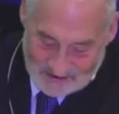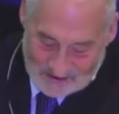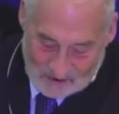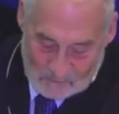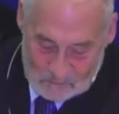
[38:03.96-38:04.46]

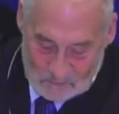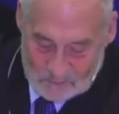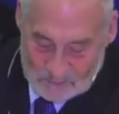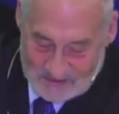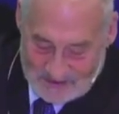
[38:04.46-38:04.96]
uh,
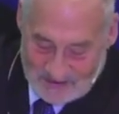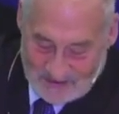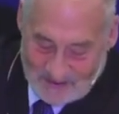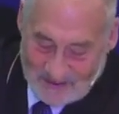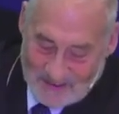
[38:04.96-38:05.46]

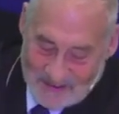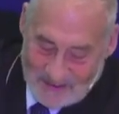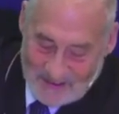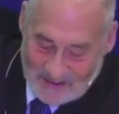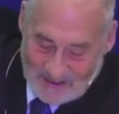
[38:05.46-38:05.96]
uh,
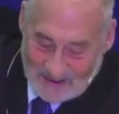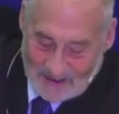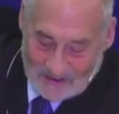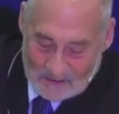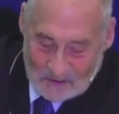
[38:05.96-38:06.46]

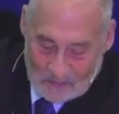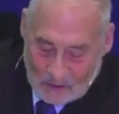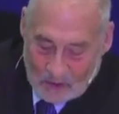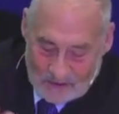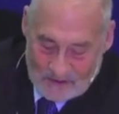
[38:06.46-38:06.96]
uh
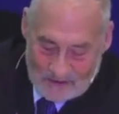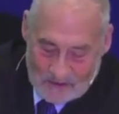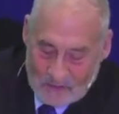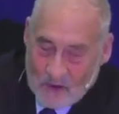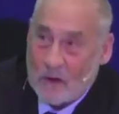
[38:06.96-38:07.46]
there,
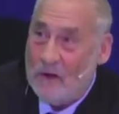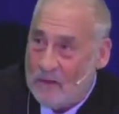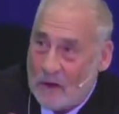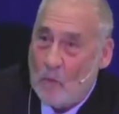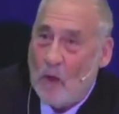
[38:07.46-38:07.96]

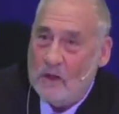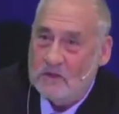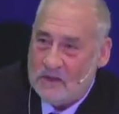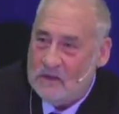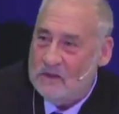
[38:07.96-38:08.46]
there, there
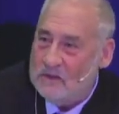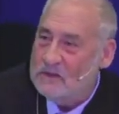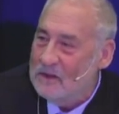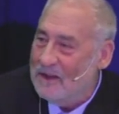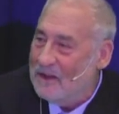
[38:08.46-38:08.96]
was in
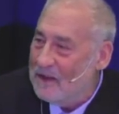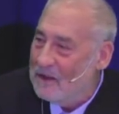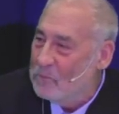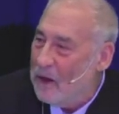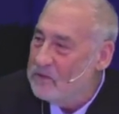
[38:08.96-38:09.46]
this
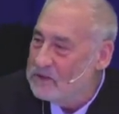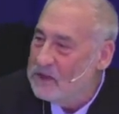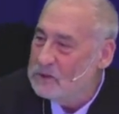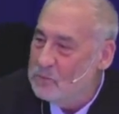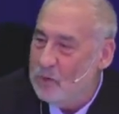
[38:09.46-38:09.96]
uh,
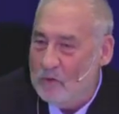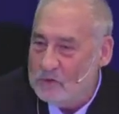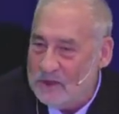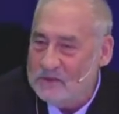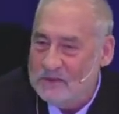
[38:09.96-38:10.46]
privatization
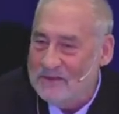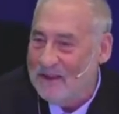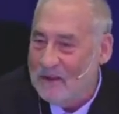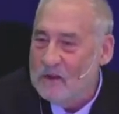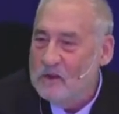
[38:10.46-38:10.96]
process
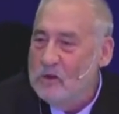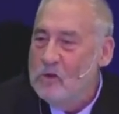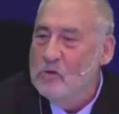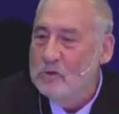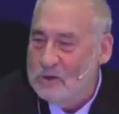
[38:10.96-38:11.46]
uh,
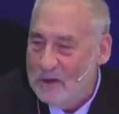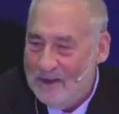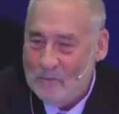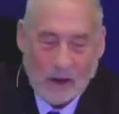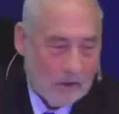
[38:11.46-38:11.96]
huge,
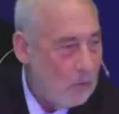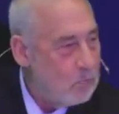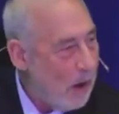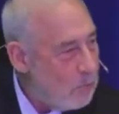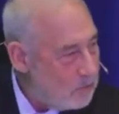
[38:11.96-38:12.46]
what I call
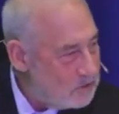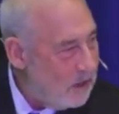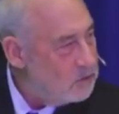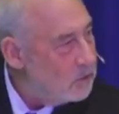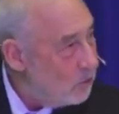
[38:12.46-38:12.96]

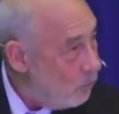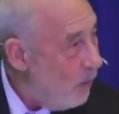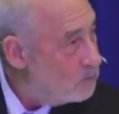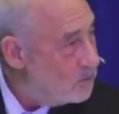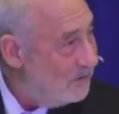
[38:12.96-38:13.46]
briberization
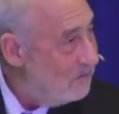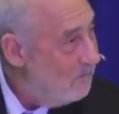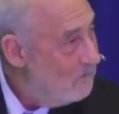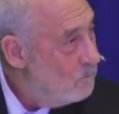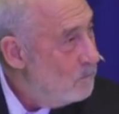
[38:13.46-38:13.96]
corruption.